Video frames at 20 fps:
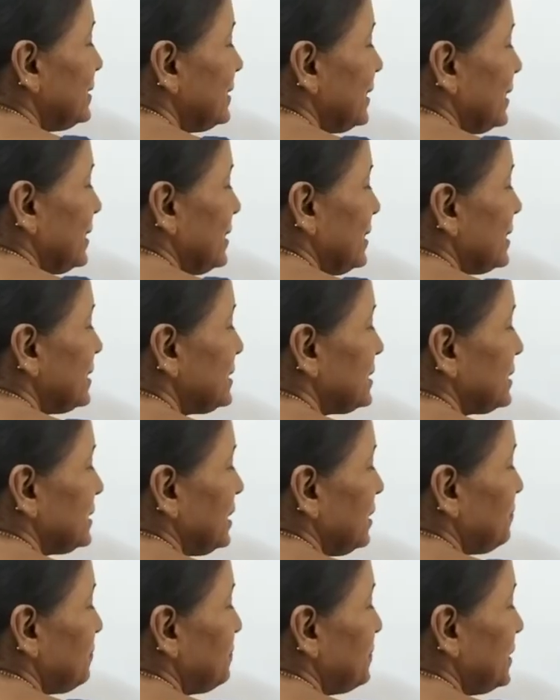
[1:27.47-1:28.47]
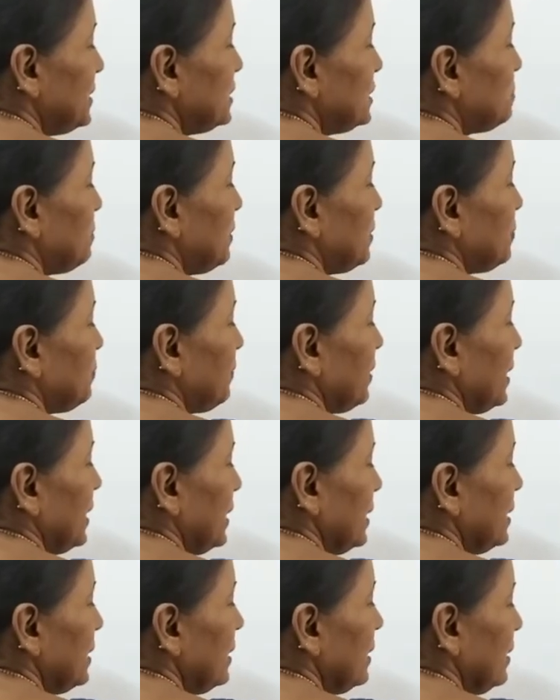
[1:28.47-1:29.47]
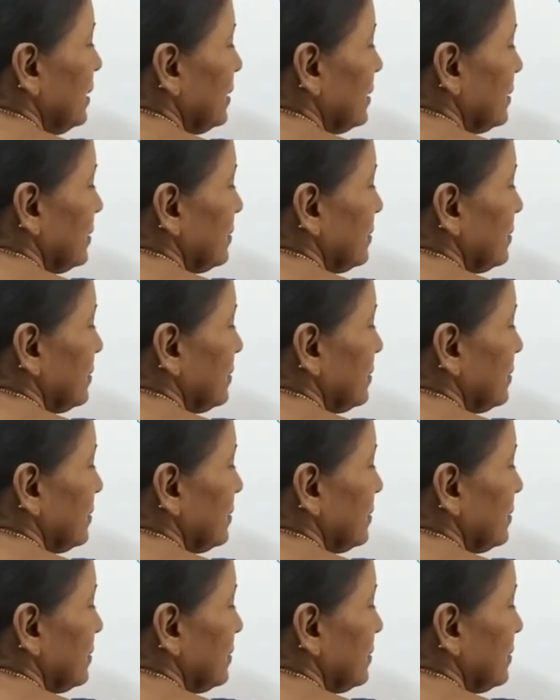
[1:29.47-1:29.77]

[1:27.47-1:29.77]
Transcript: Then there is difference between